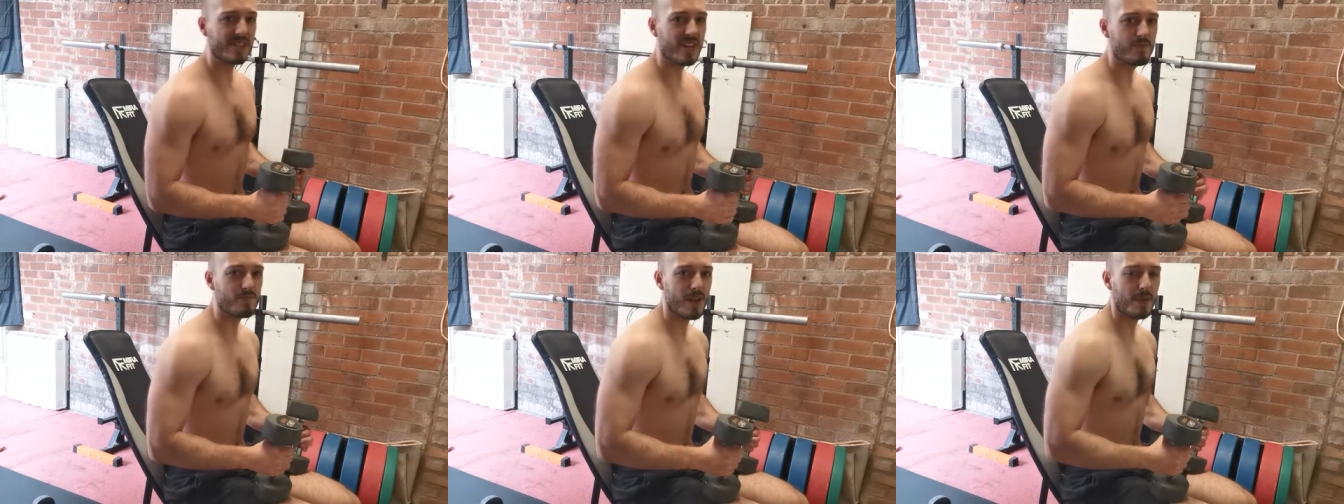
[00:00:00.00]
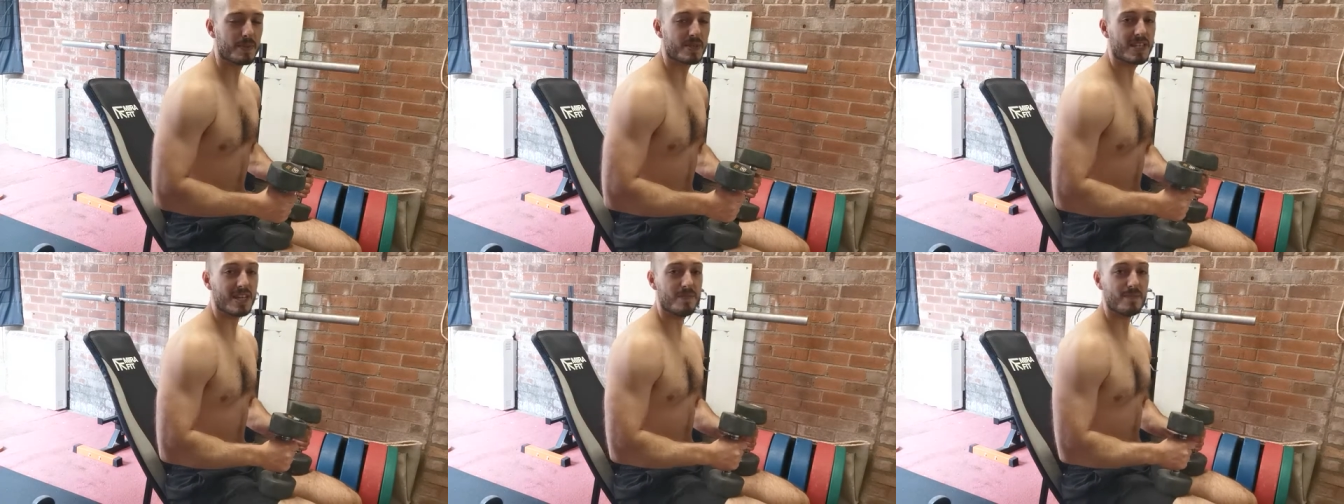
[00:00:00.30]
to 10
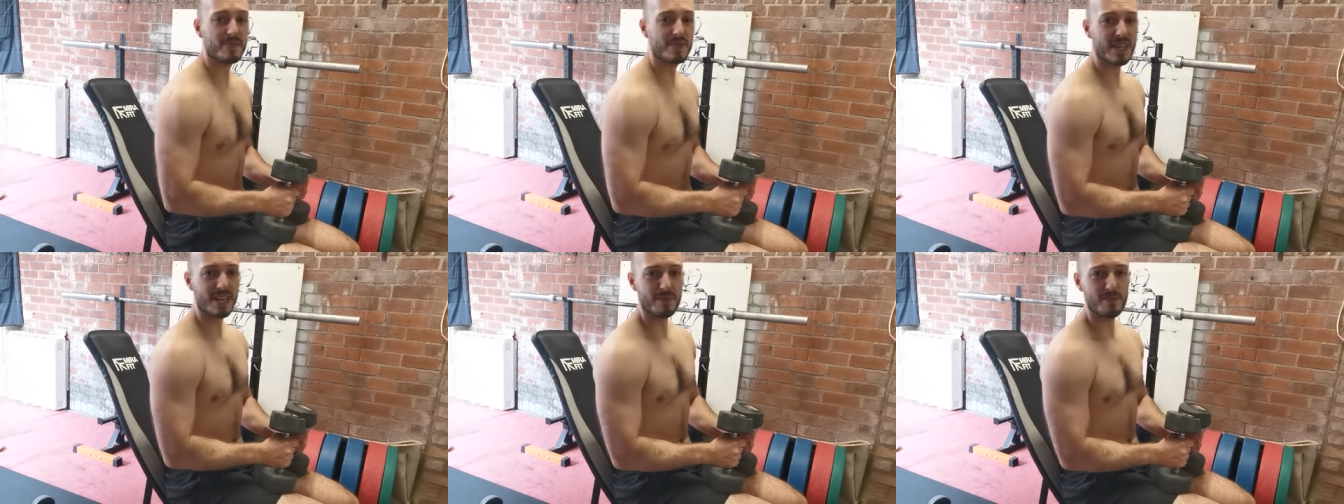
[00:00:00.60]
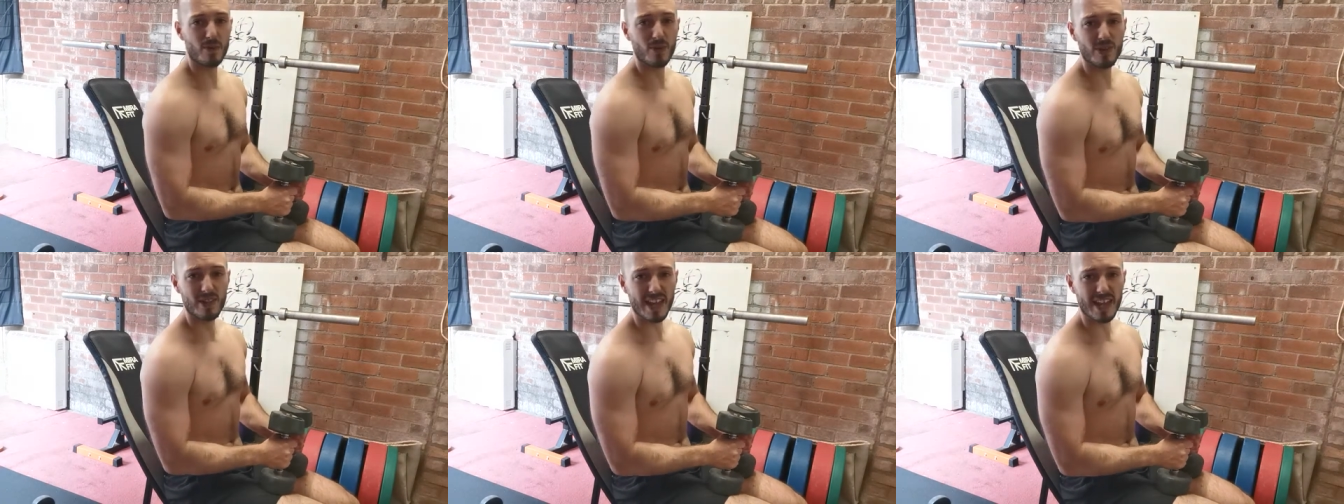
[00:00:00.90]
rep scheme.
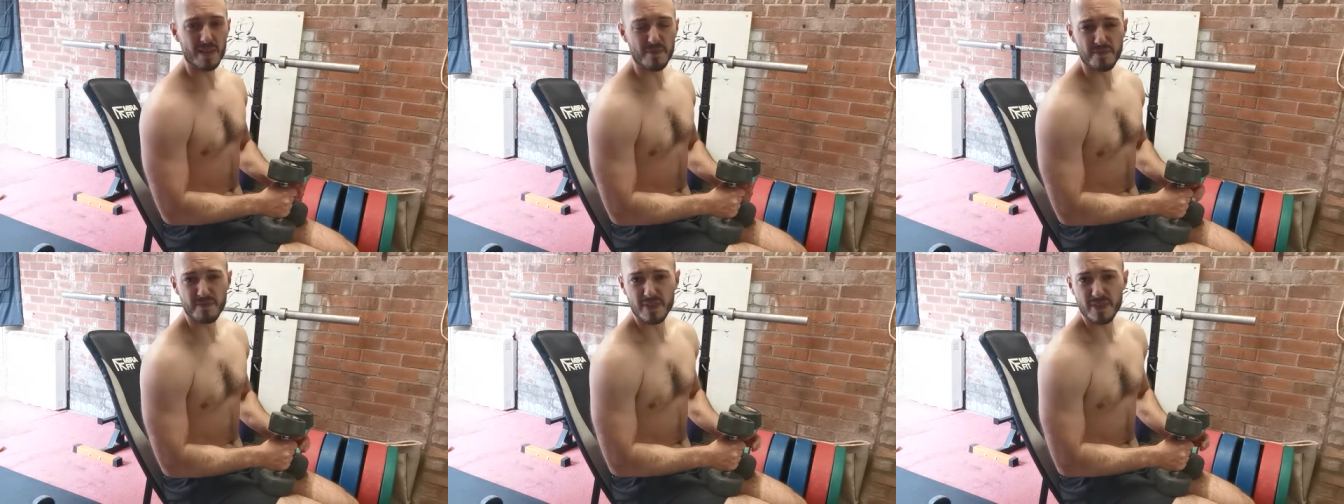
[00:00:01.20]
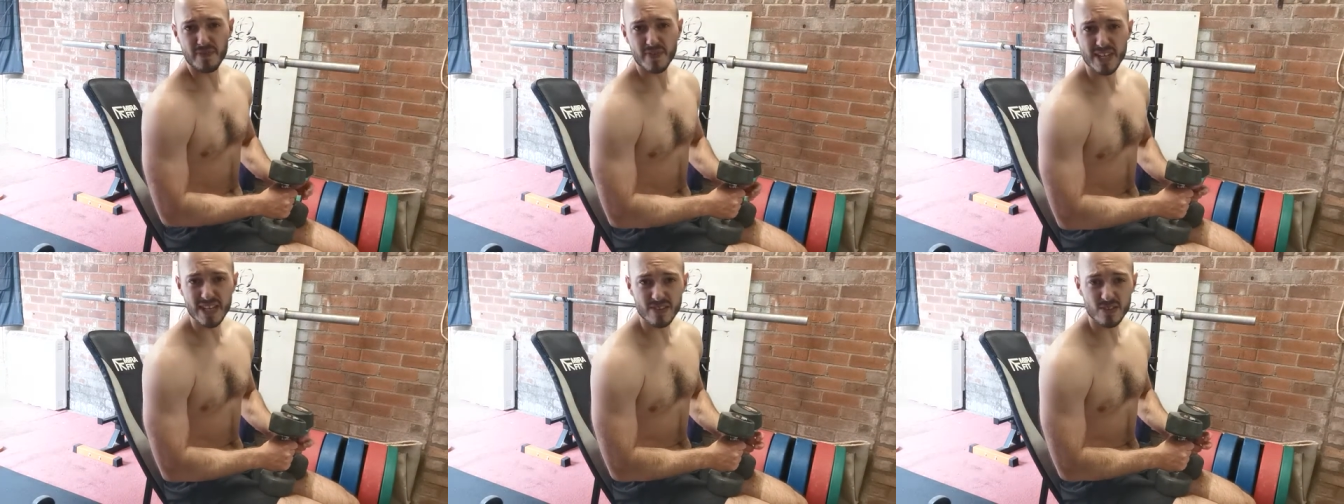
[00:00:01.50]
Think more like
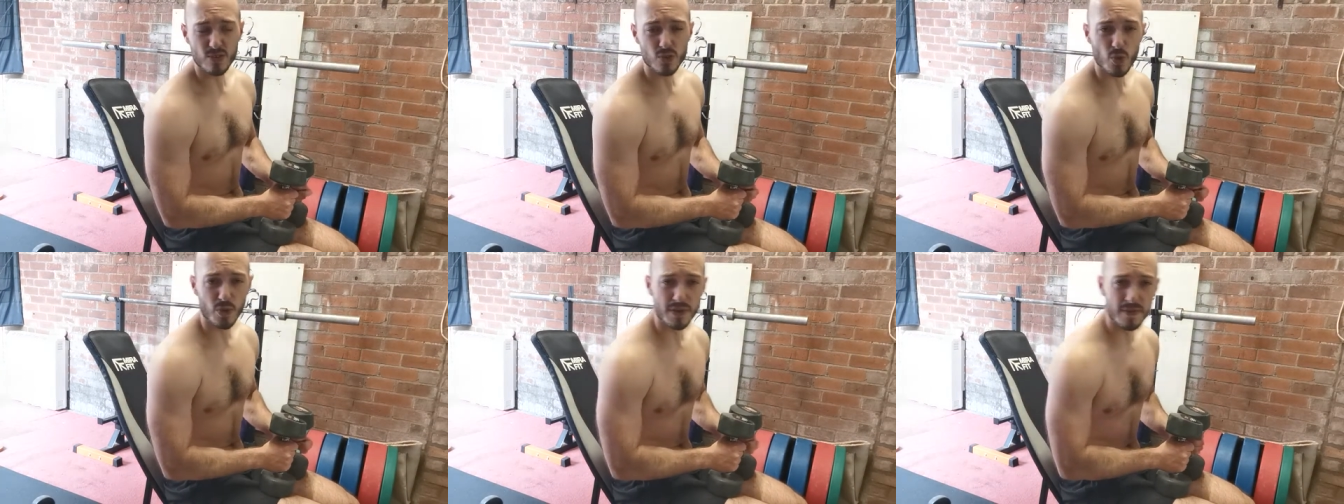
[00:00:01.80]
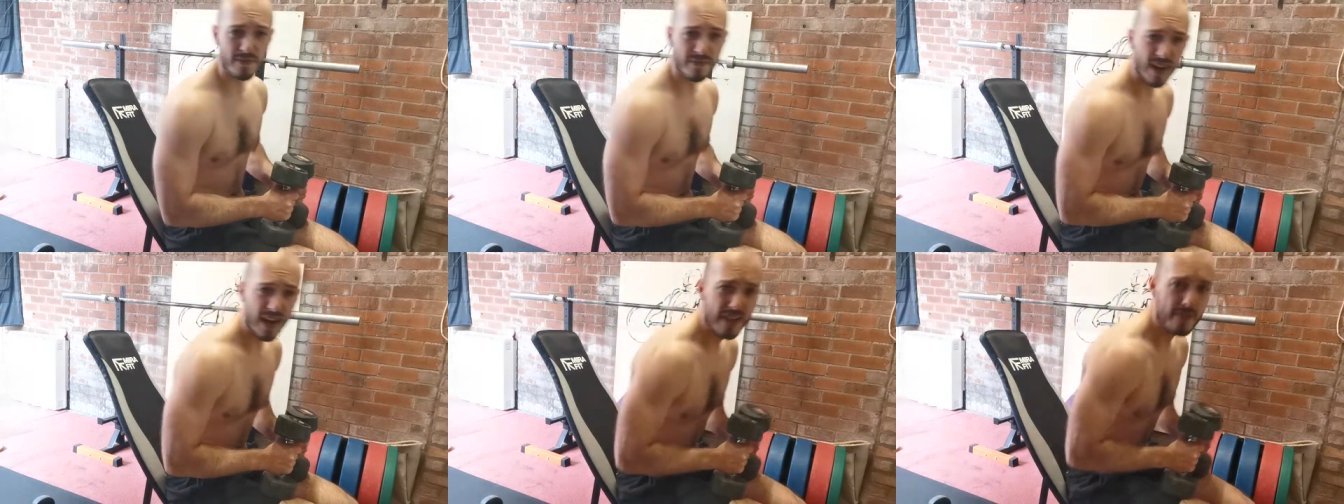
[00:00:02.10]
15 to
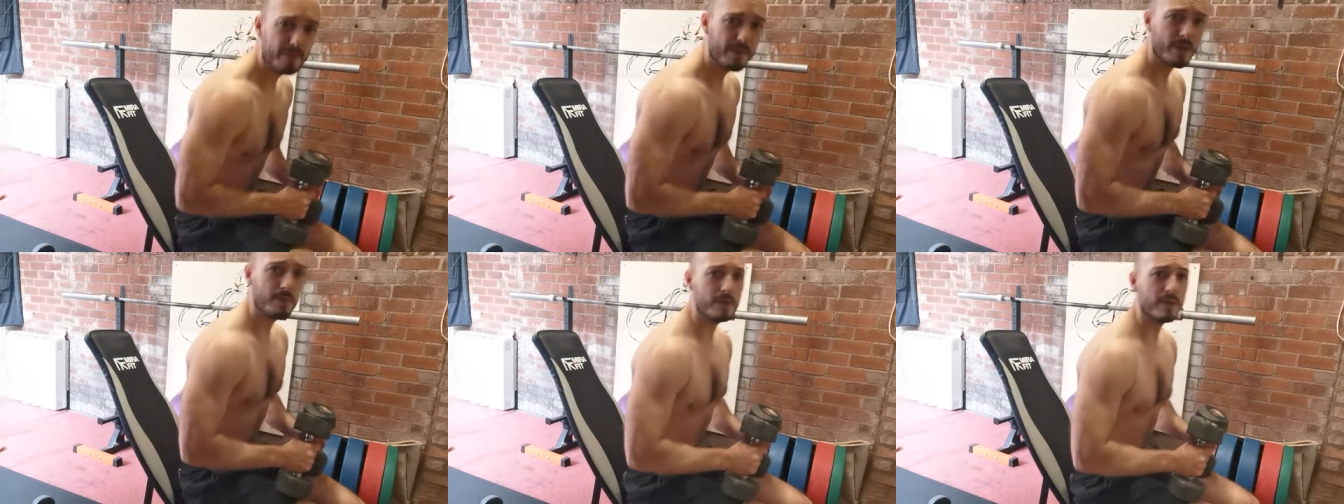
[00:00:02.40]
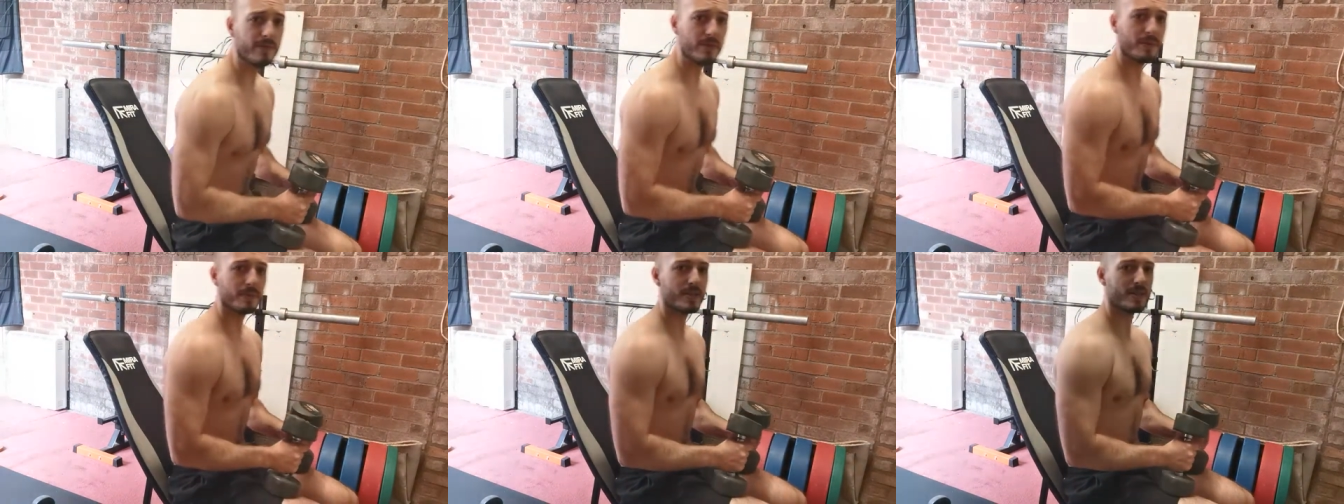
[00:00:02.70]
25,
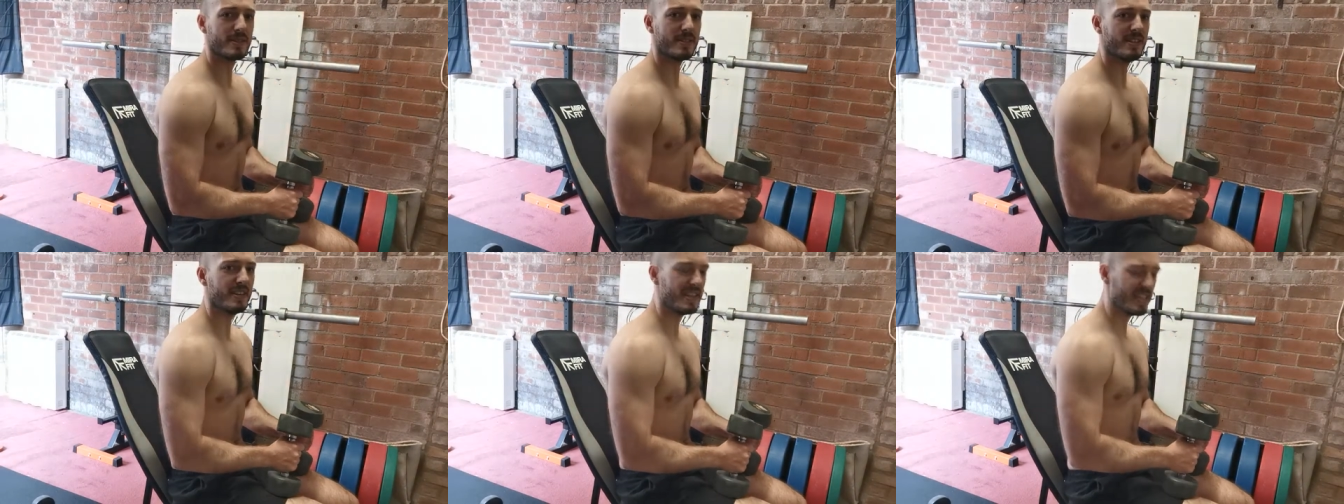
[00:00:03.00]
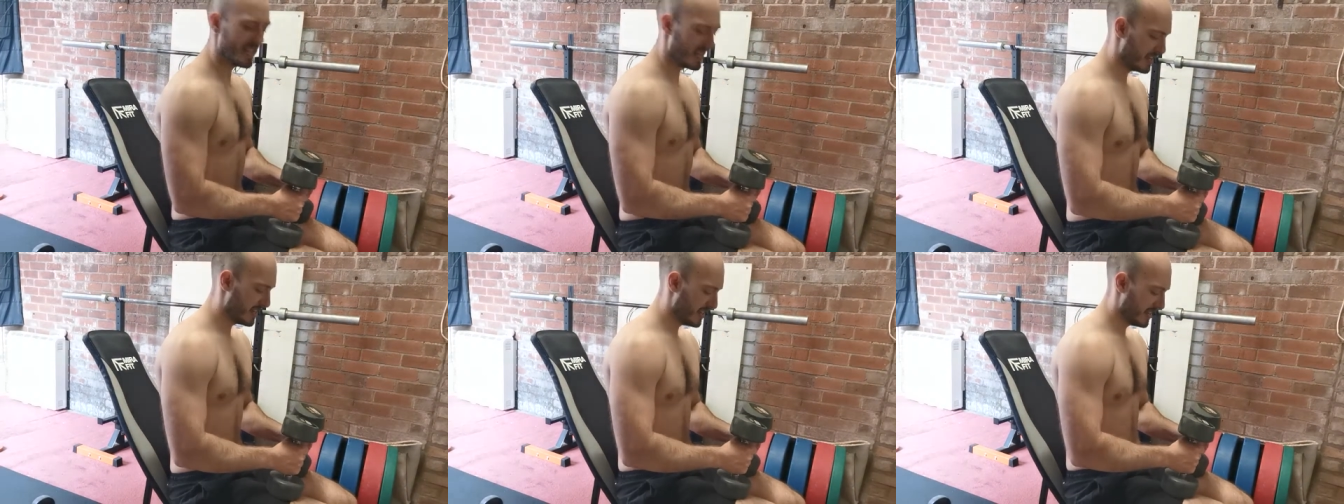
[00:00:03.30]
maybe even up to
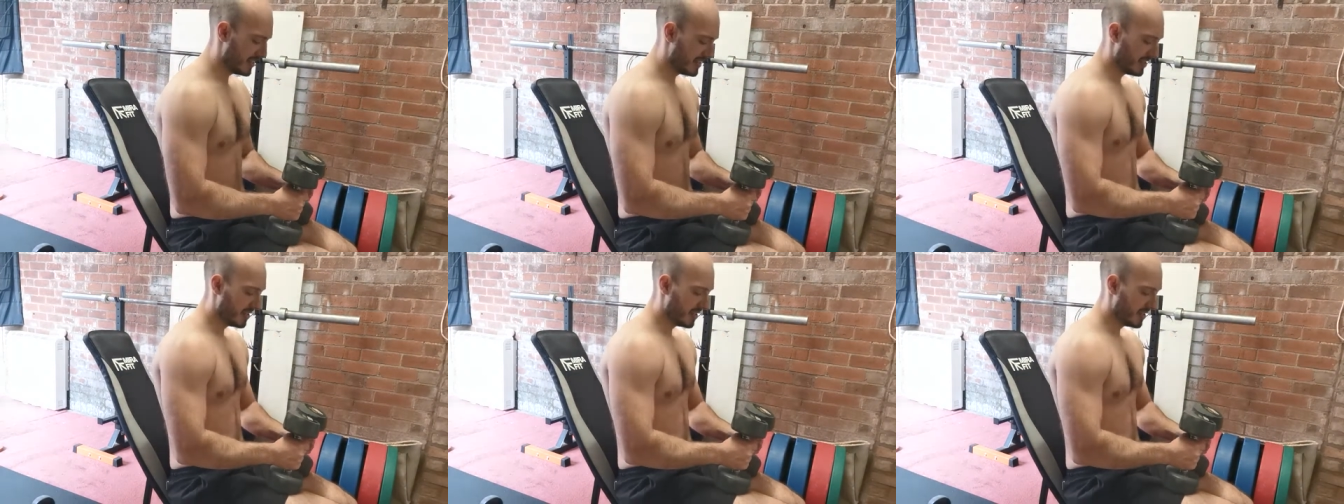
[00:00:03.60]
30.